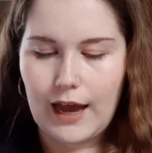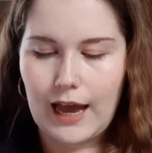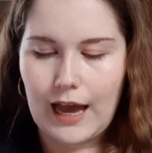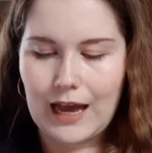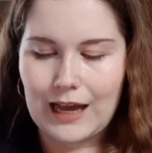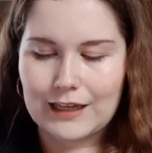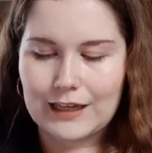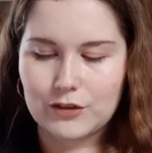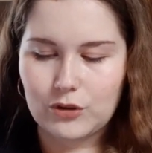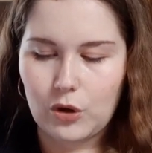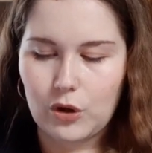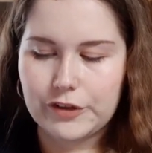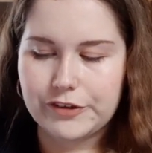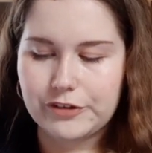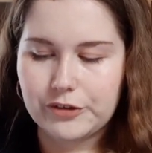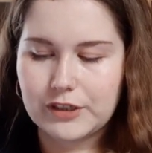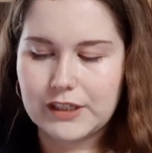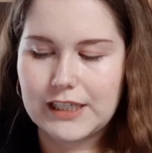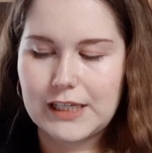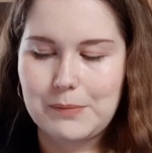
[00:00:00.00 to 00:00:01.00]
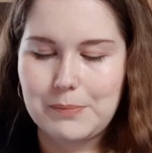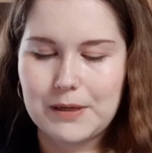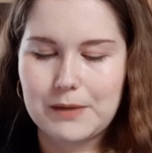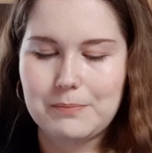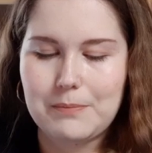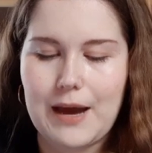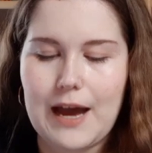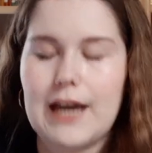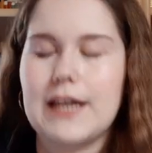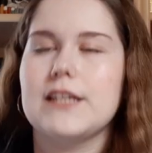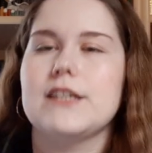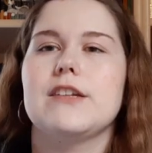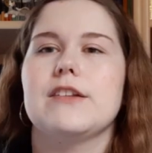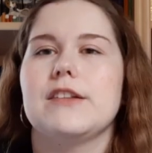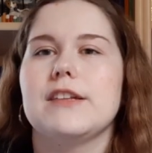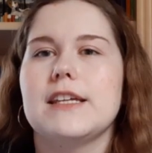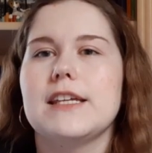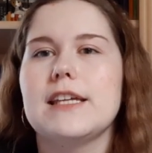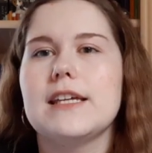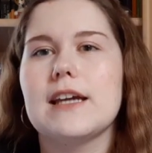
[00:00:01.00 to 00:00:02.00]
and also keep in mind
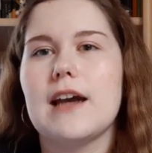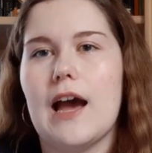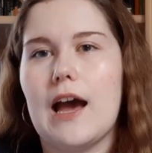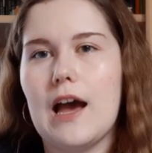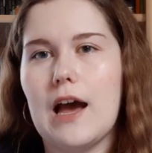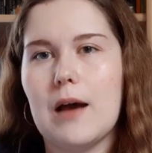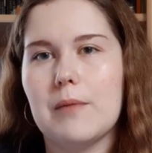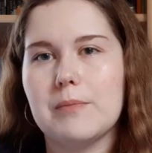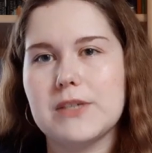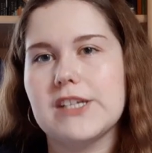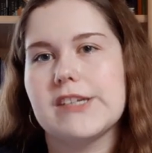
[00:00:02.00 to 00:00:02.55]
the um,